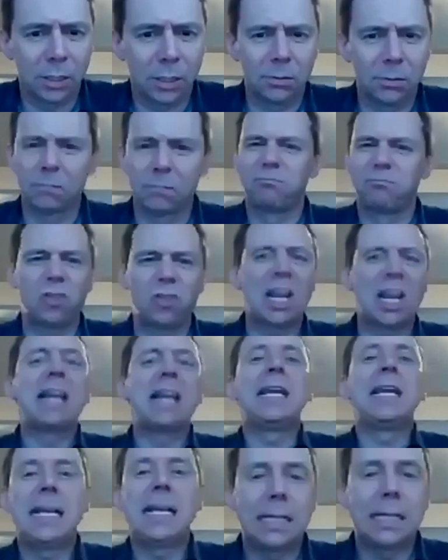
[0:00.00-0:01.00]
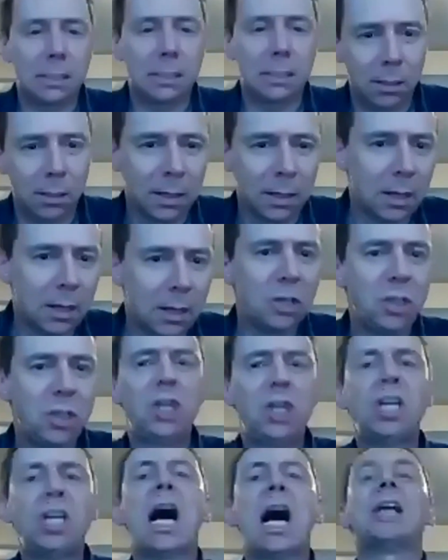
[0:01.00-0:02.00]
It took 10 years to
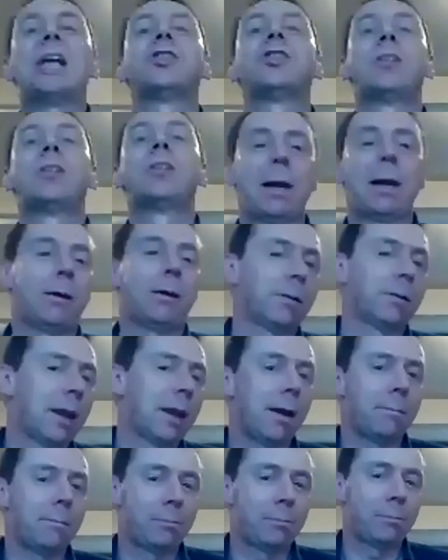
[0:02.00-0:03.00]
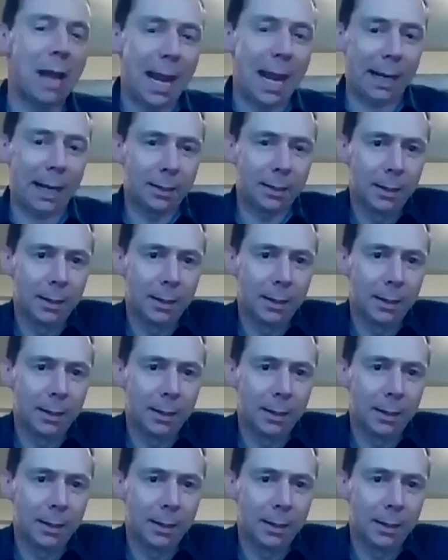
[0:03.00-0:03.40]
just about get back